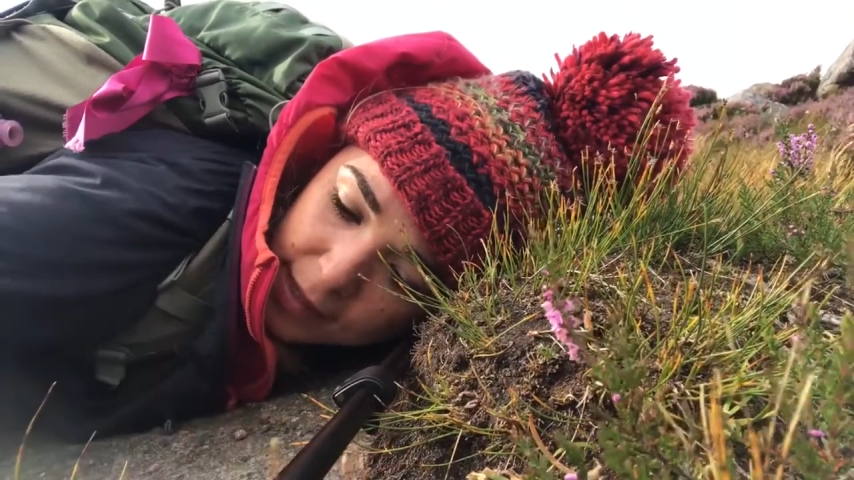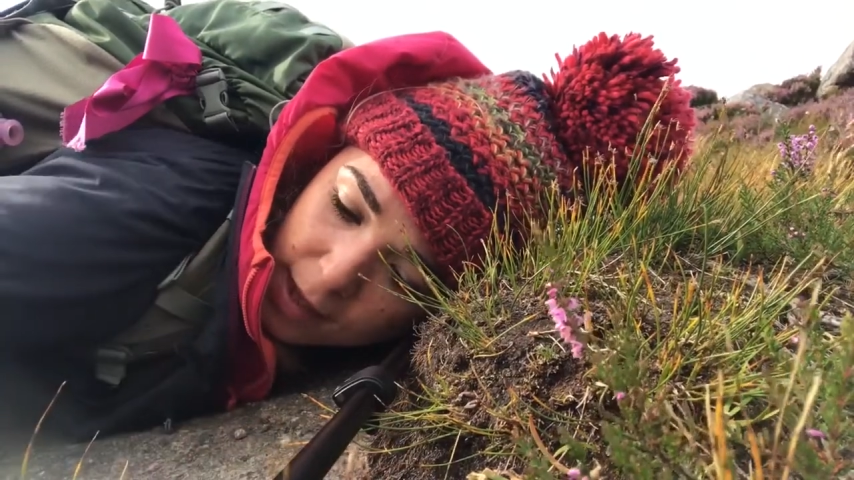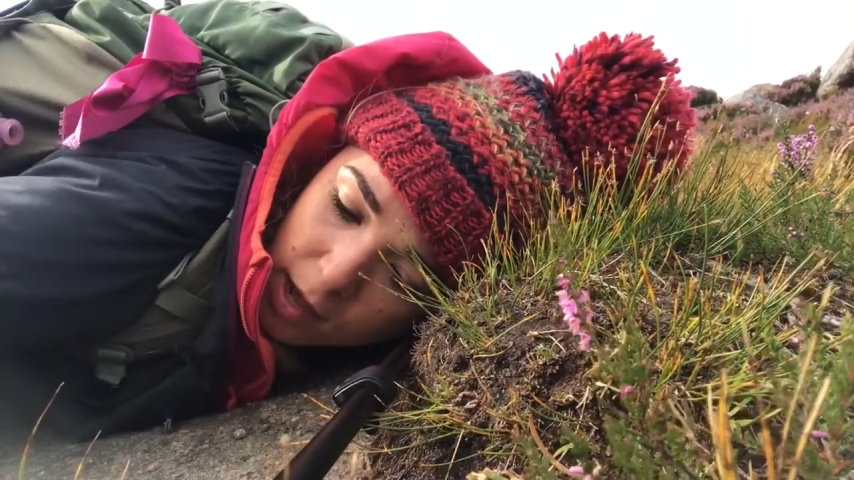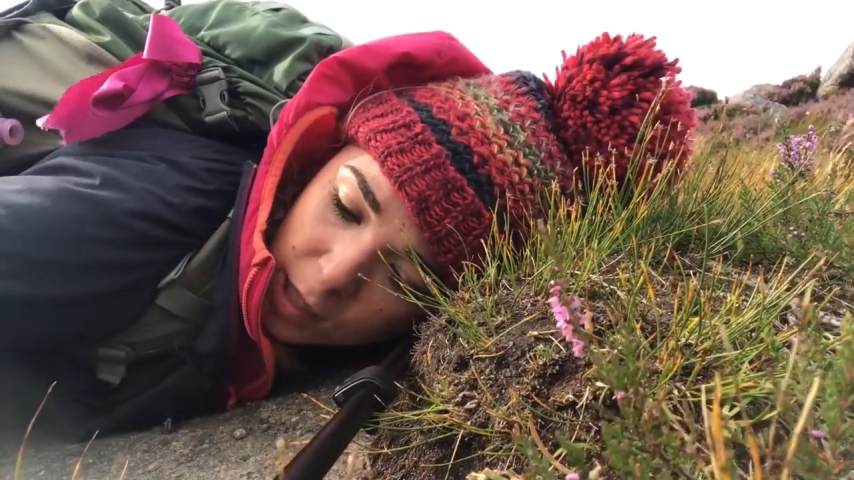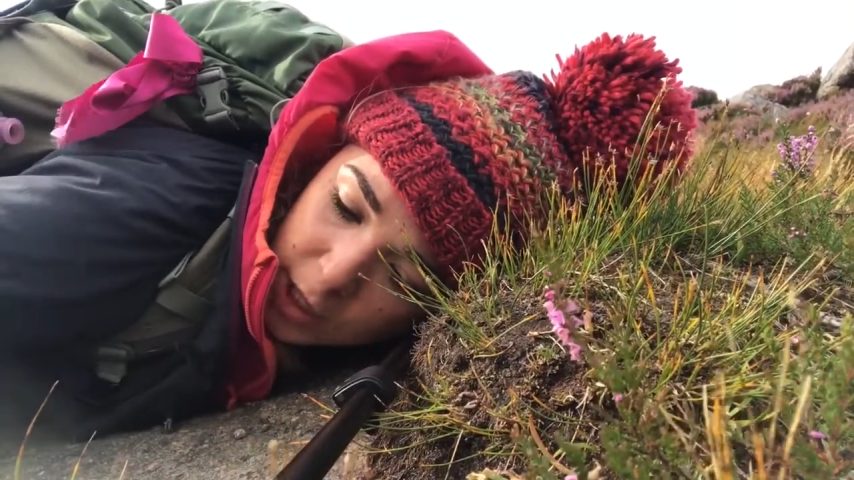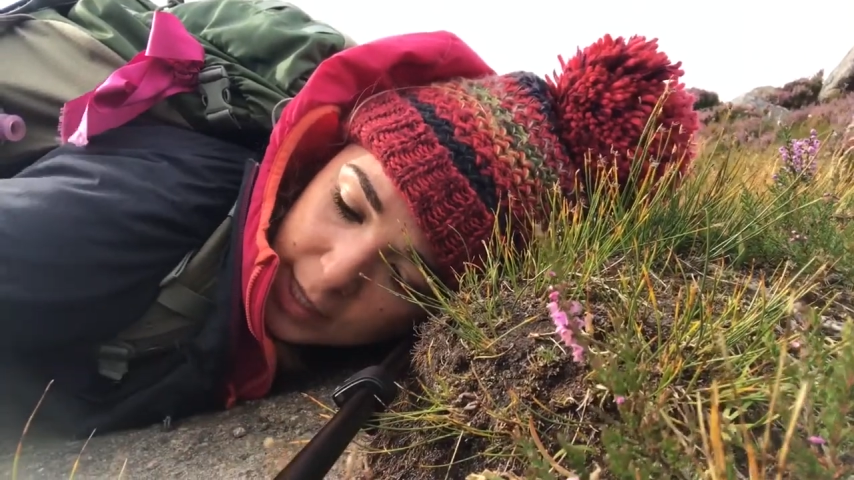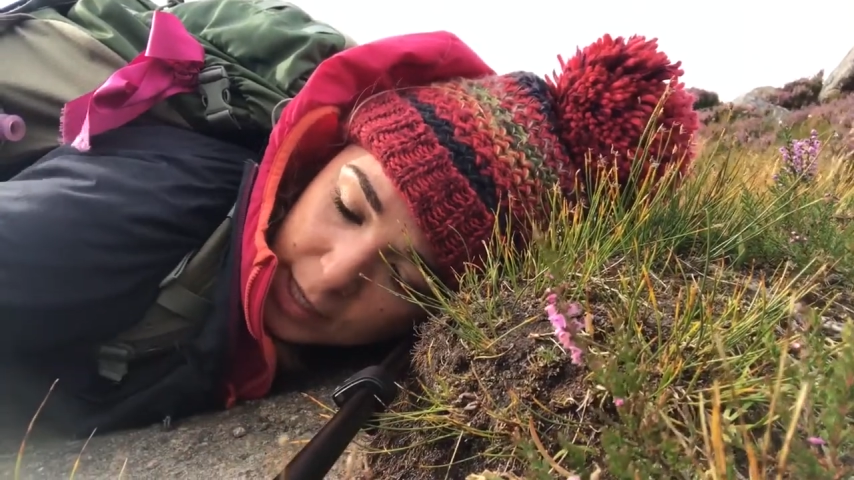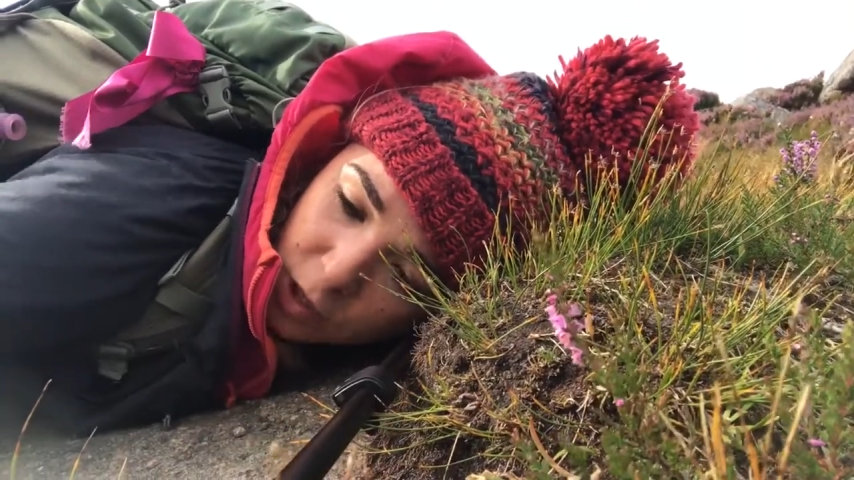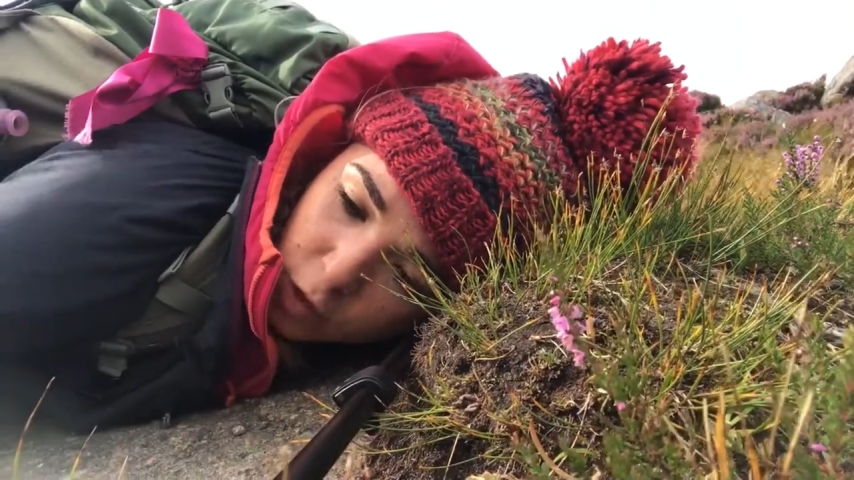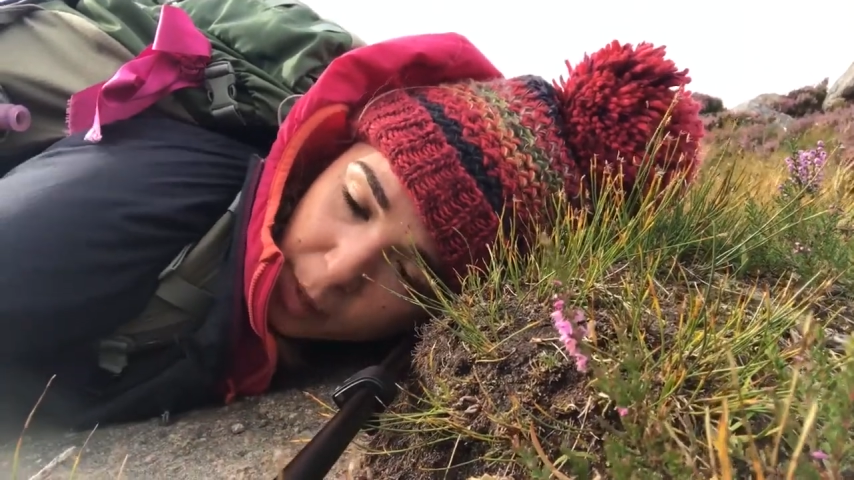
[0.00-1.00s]
largest
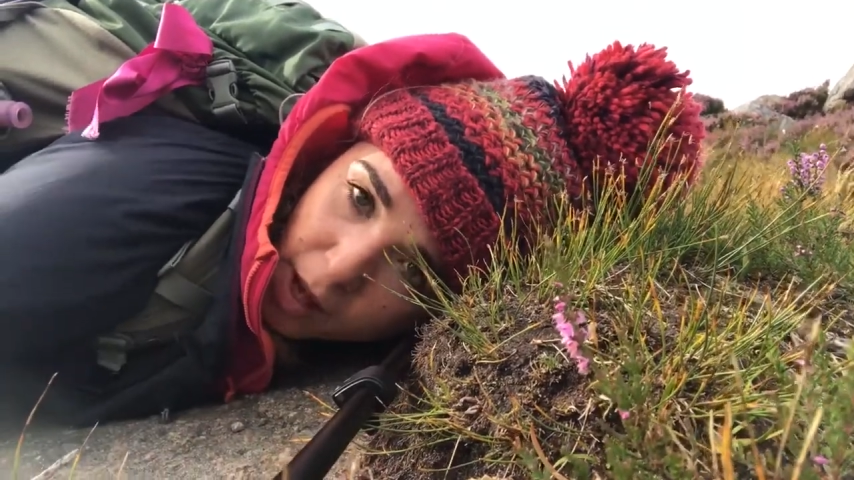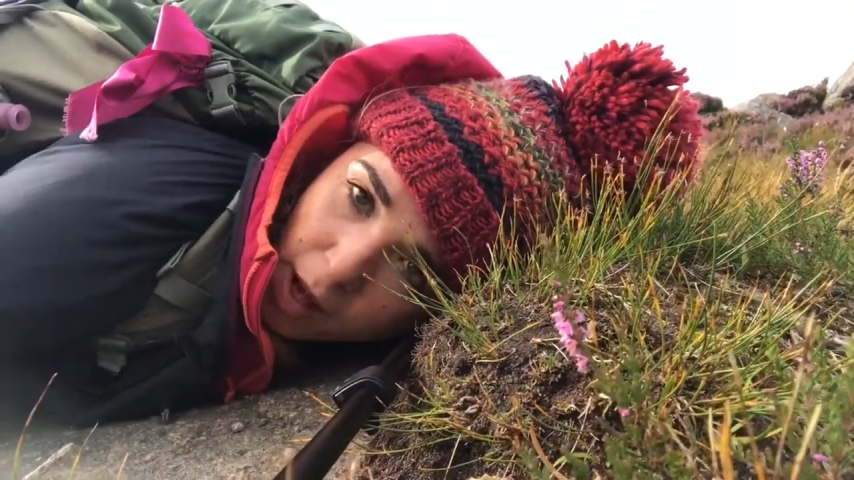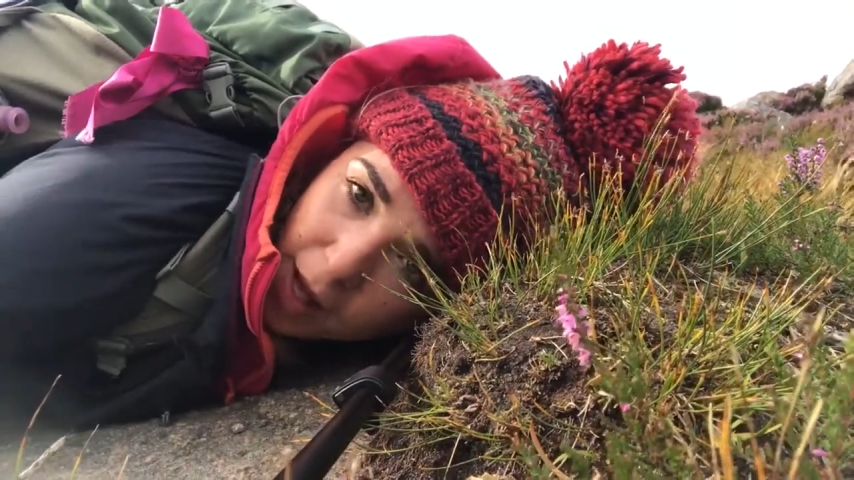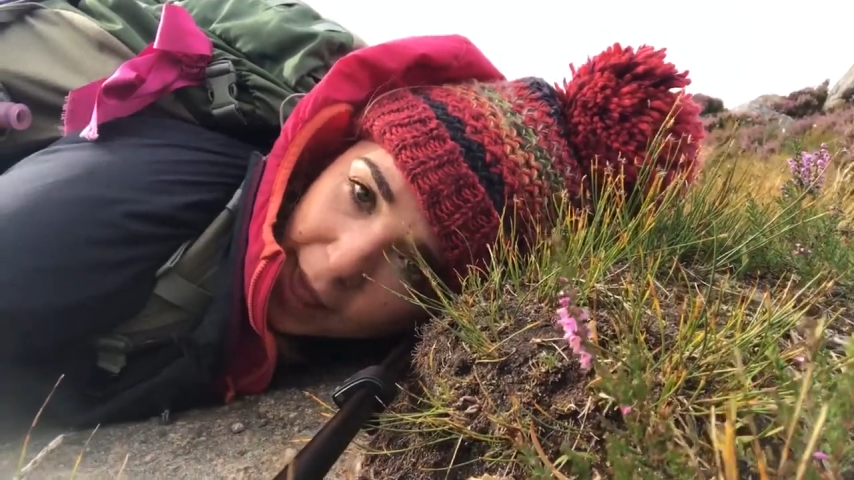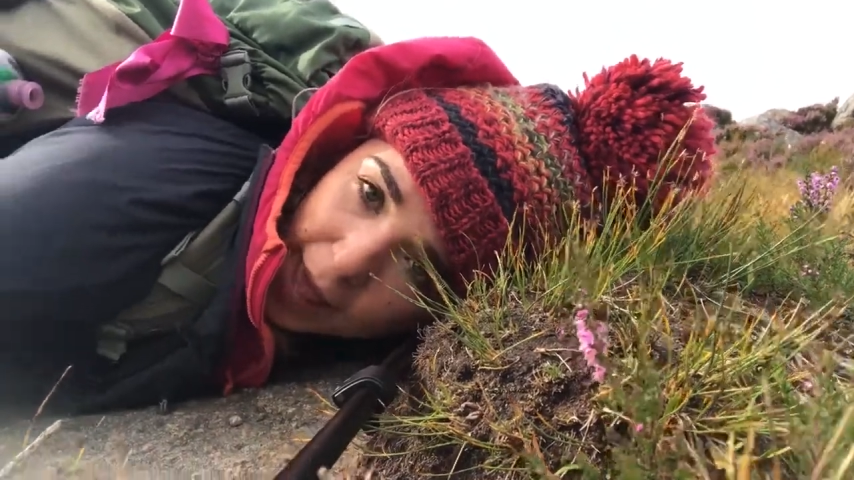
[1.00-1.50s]
national park